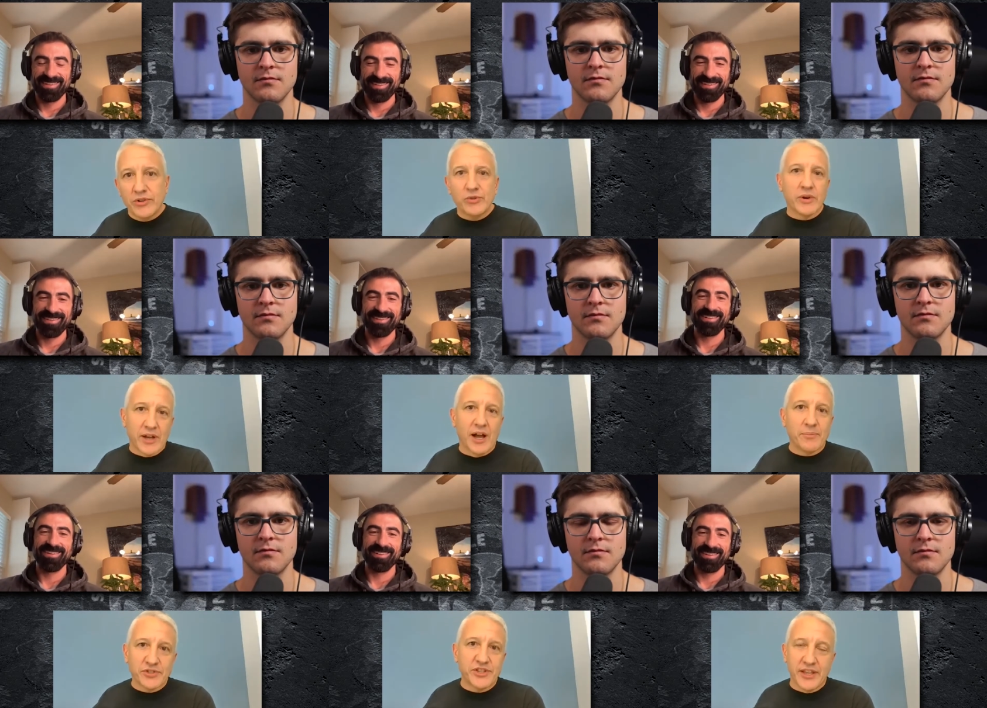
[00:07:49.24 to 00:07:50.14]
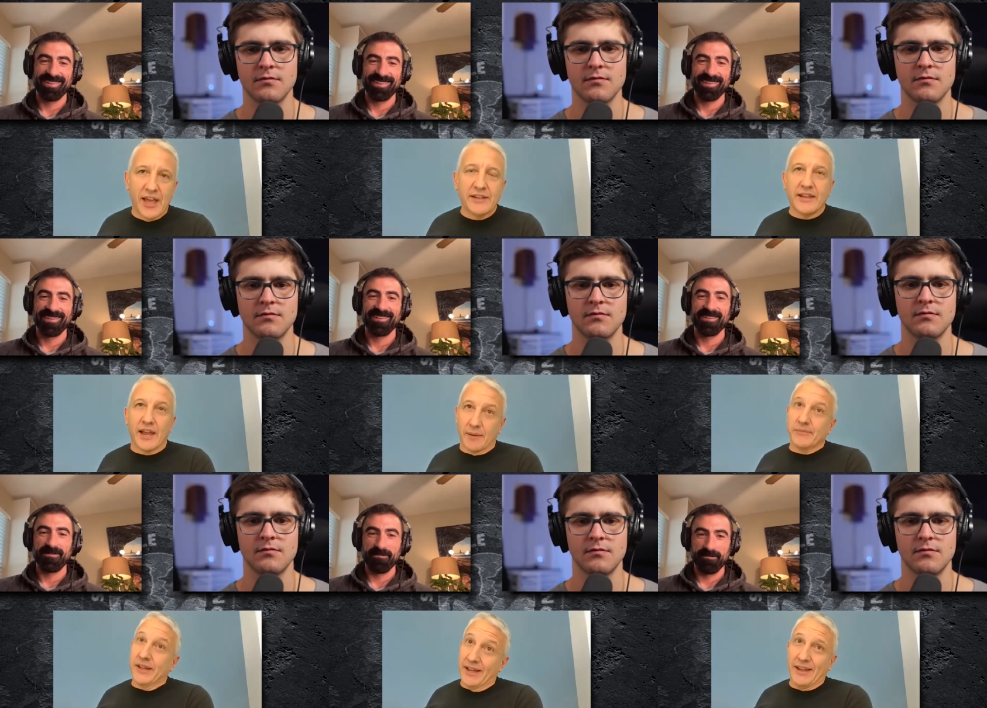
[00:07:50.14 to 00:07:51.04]
Speaker 1: to accomplish the end game.
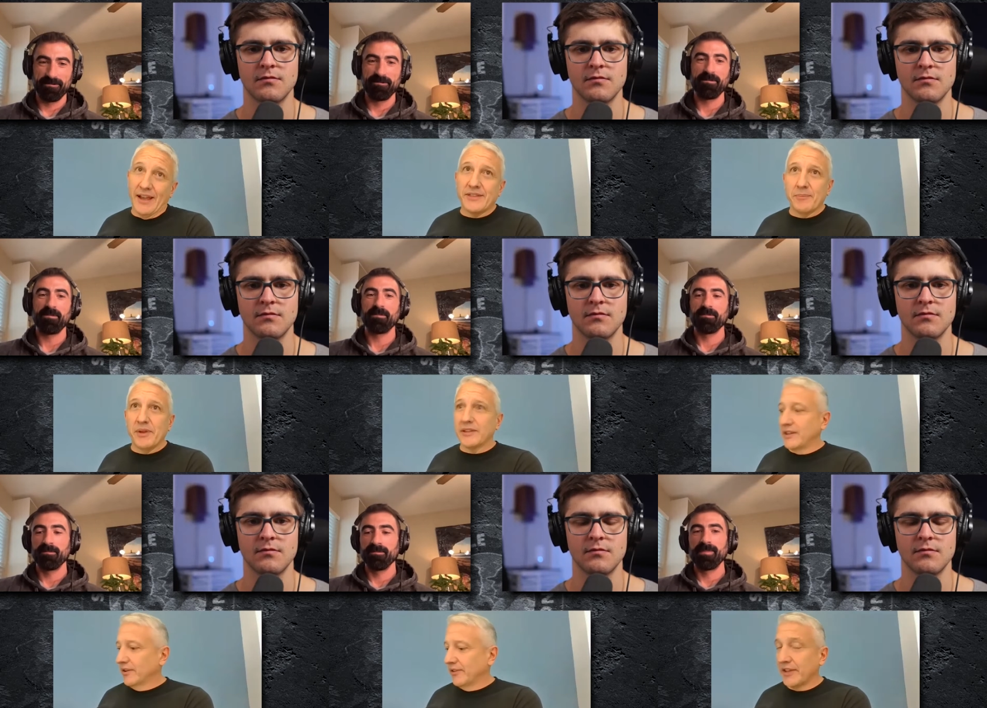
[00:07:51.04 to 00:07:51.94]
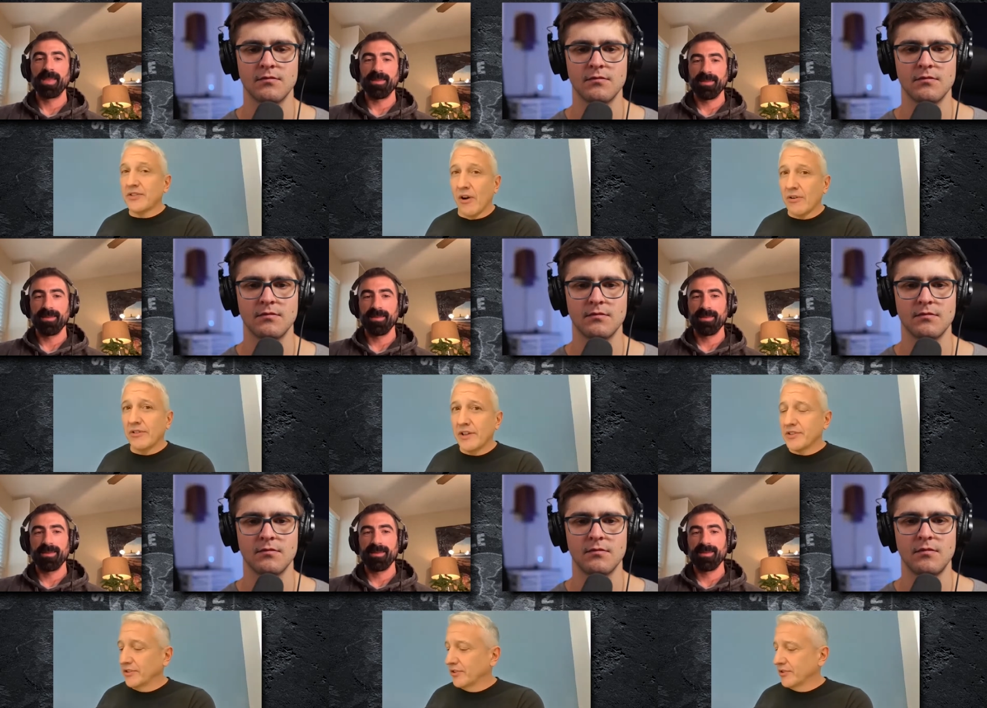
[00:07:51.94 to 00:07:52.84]
And that's a big deal. That's a hard lesson
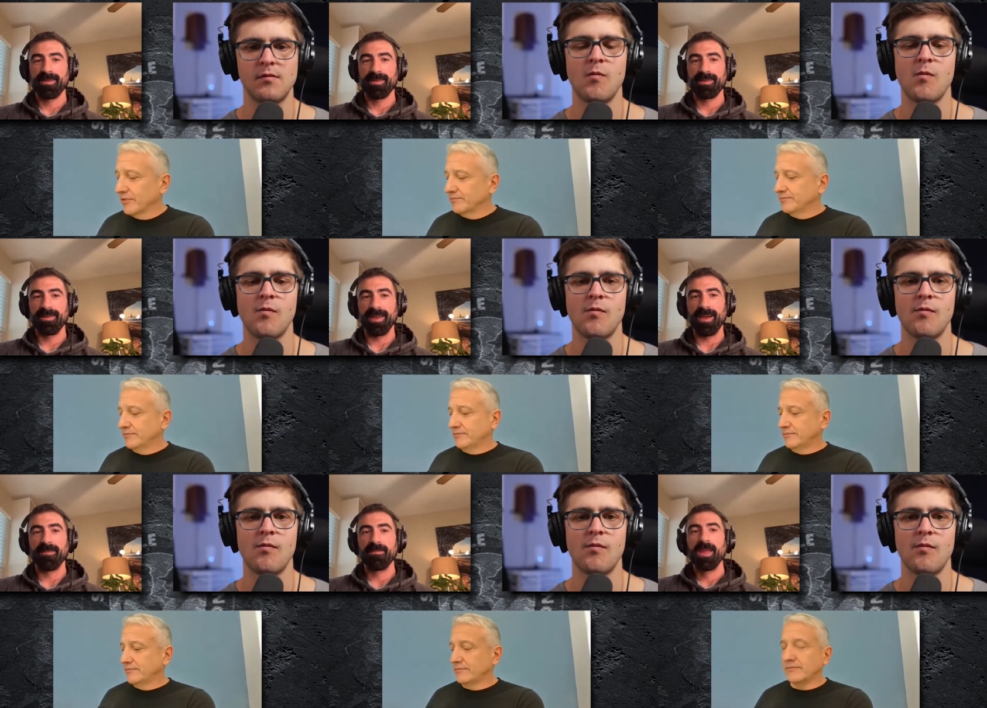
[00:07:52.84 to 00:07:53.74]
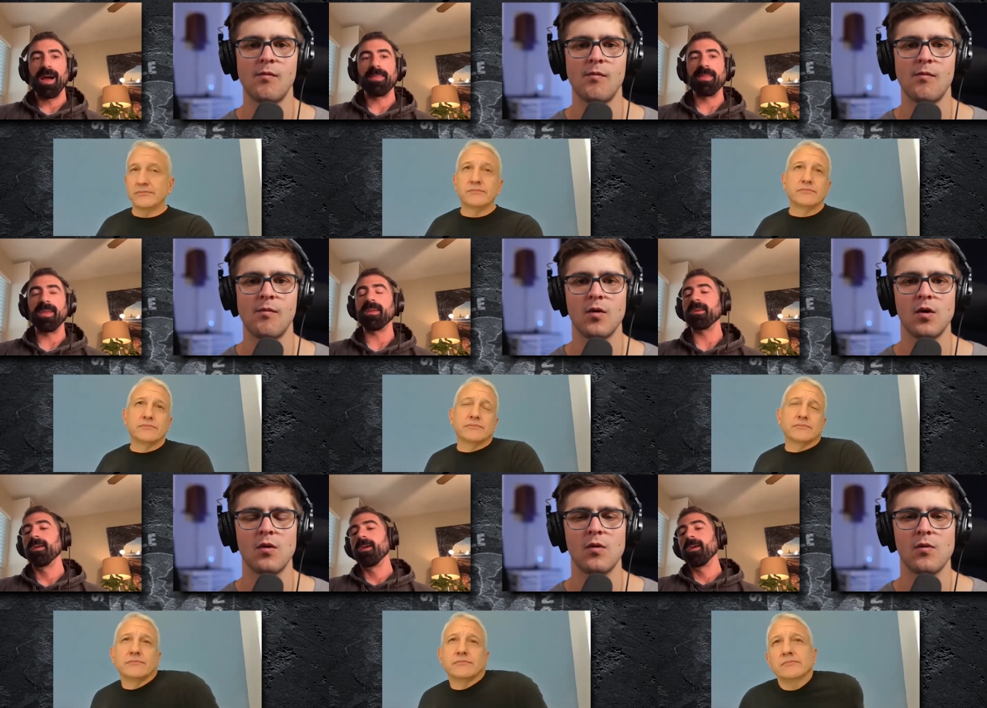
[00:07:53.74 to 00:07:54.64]
to learn. Yeah. I
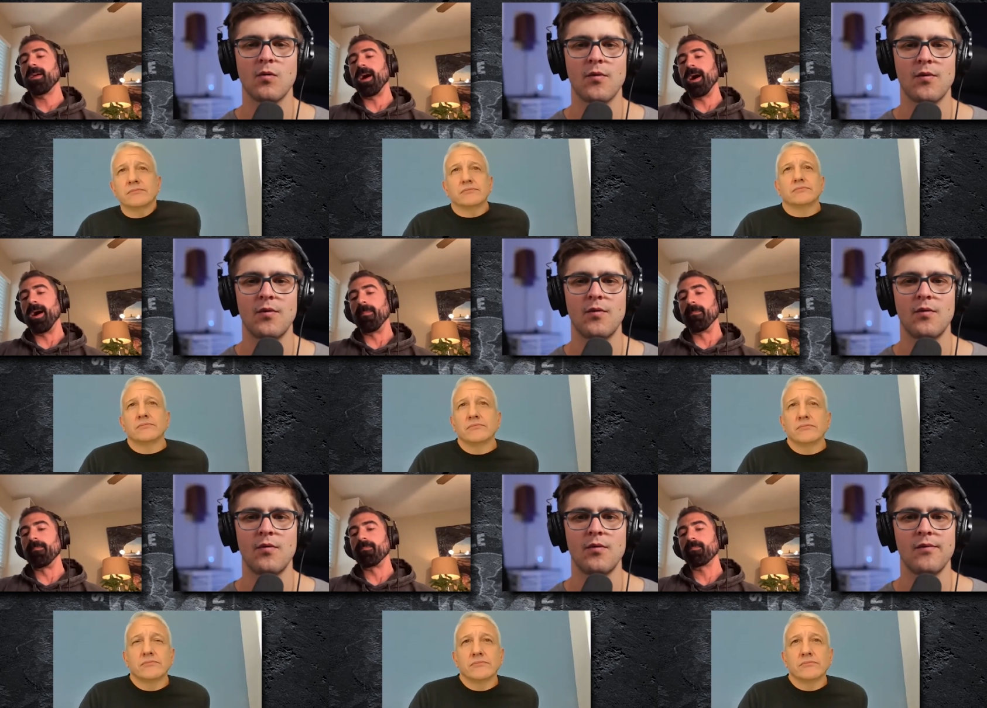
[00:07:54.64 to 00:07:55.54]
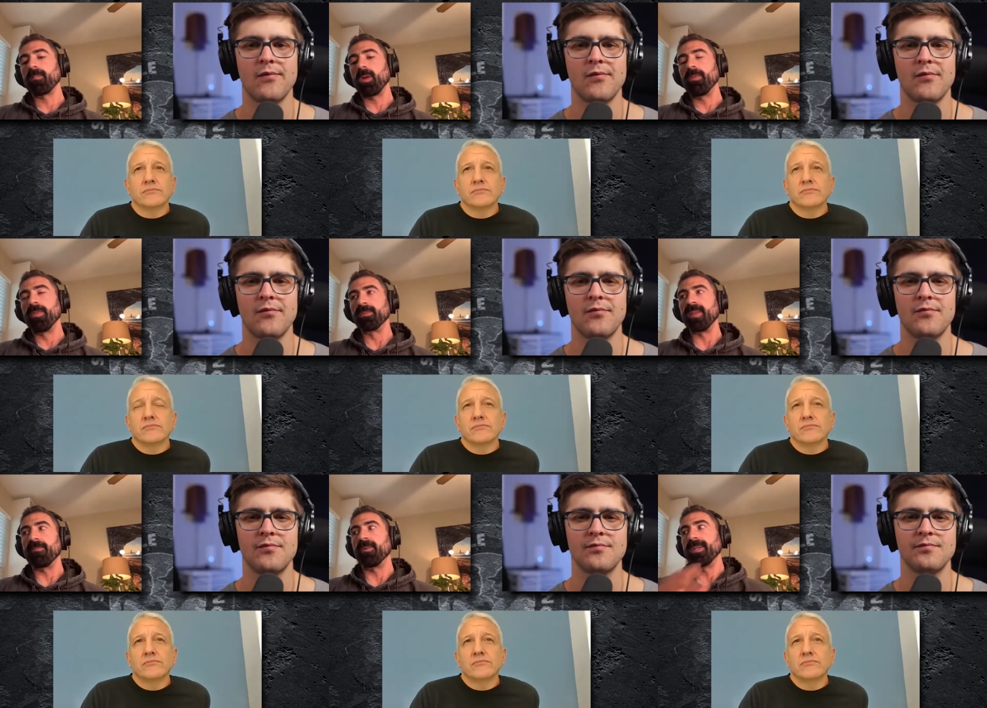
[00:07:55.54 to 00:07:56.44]
think
Speaker 2: um, there's
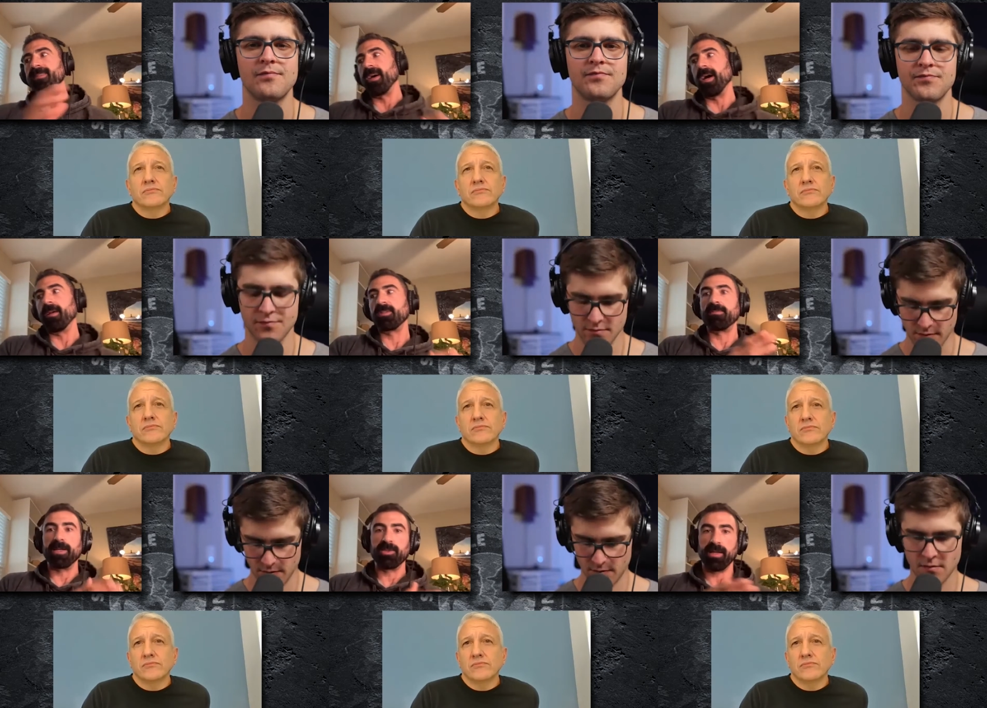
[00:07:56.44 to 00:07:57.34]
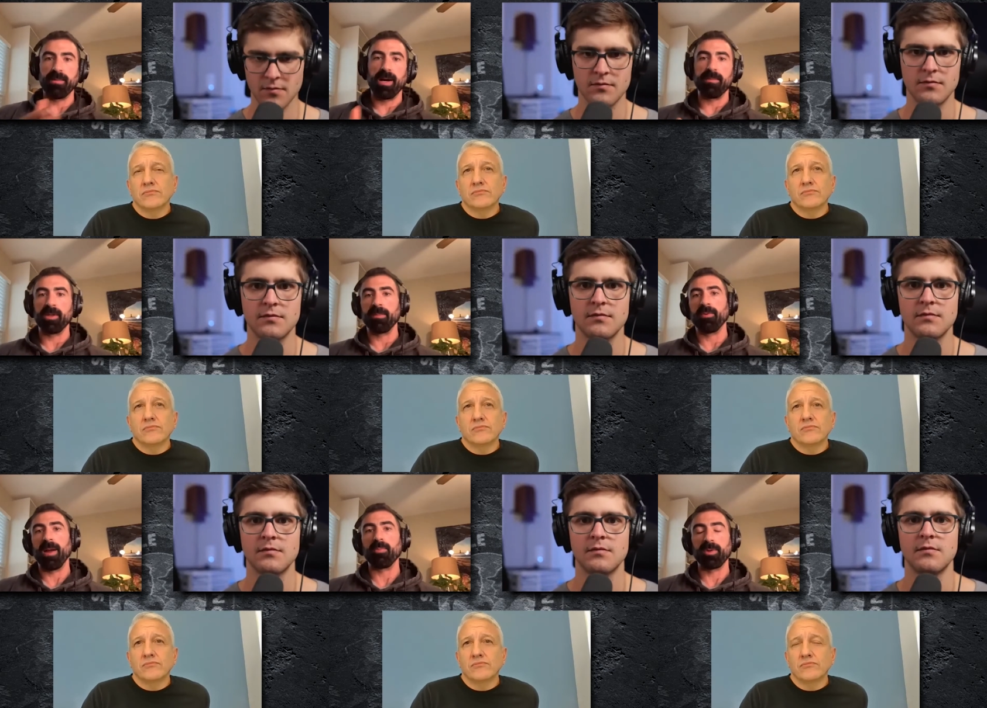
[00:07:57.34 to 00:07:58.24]
definitely times, especially in bodybuilding
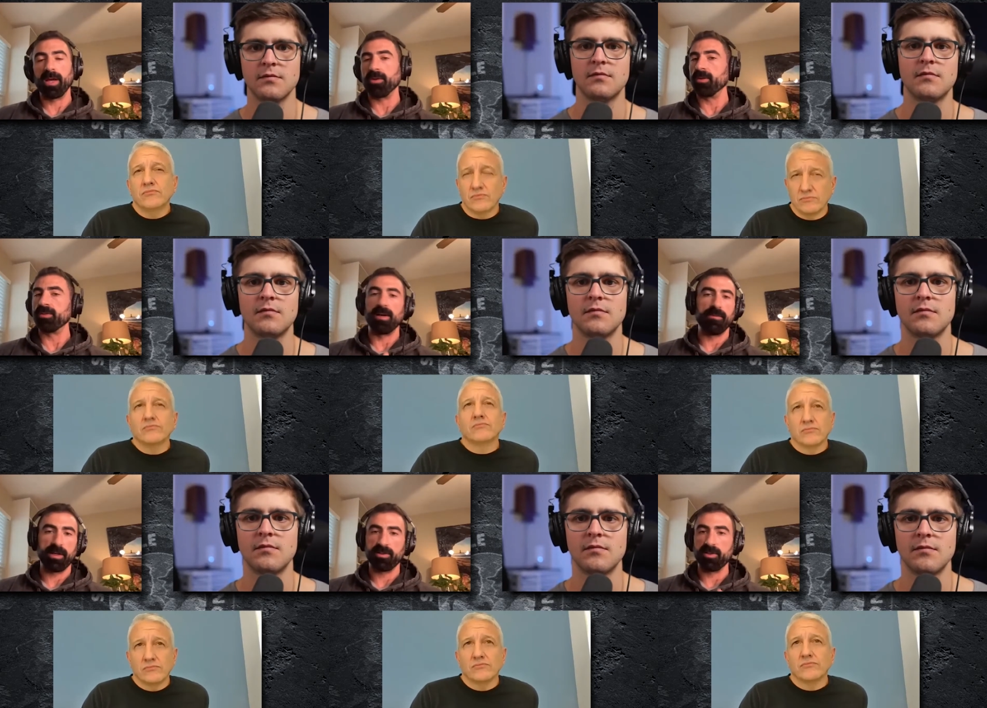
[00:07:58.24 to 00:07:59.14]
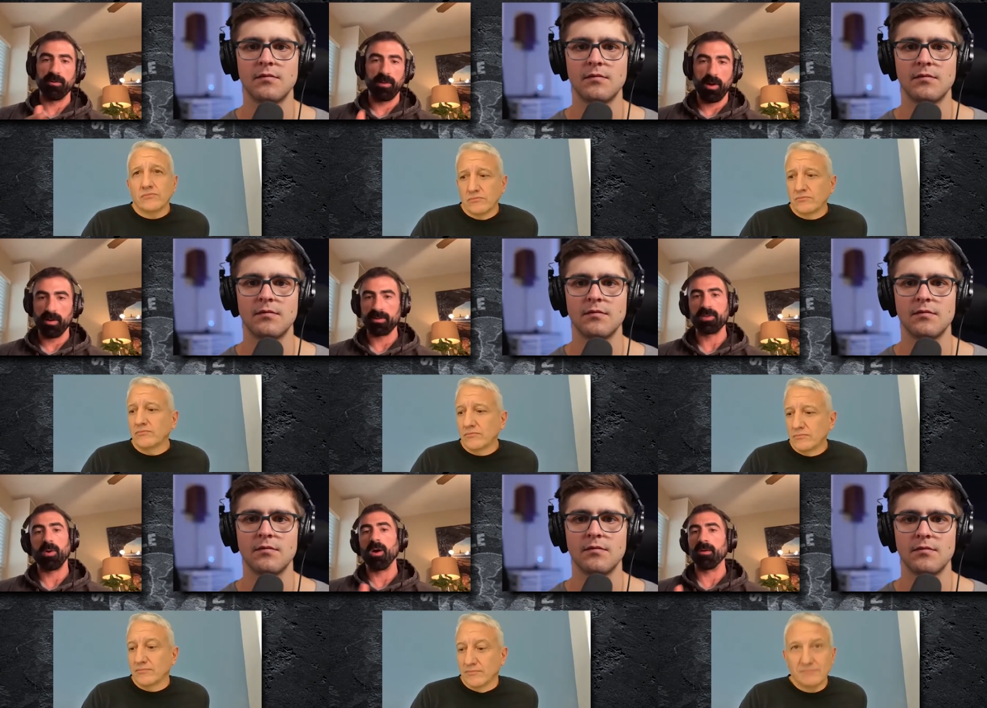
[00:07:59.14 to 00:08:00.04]
prep, where like you're suffering so long,
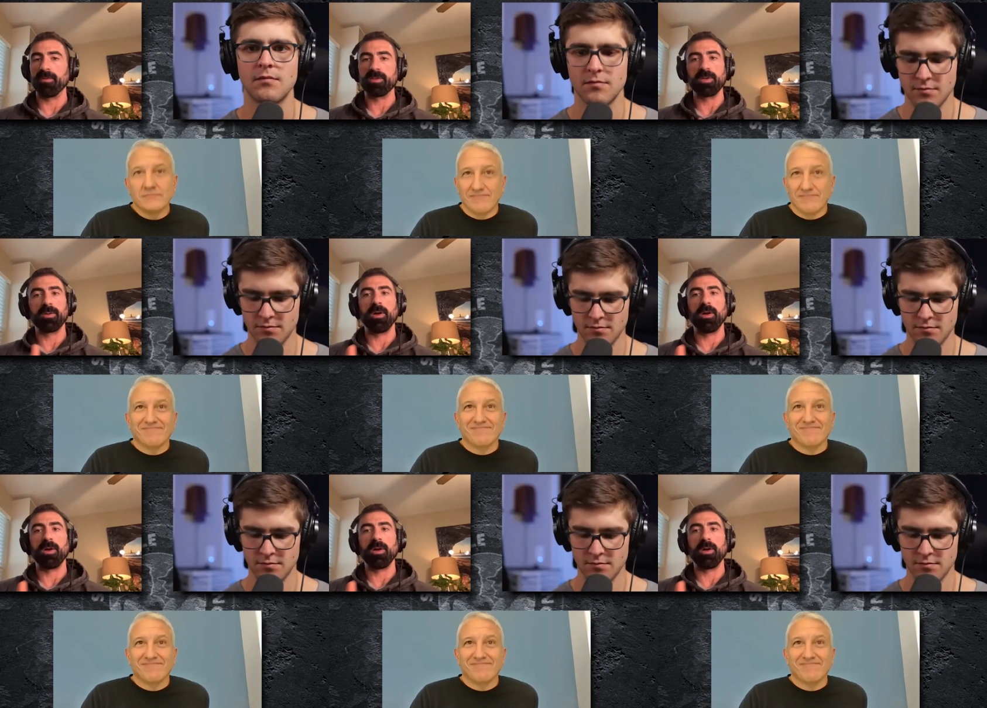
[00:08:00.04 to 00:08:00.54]
so hard for so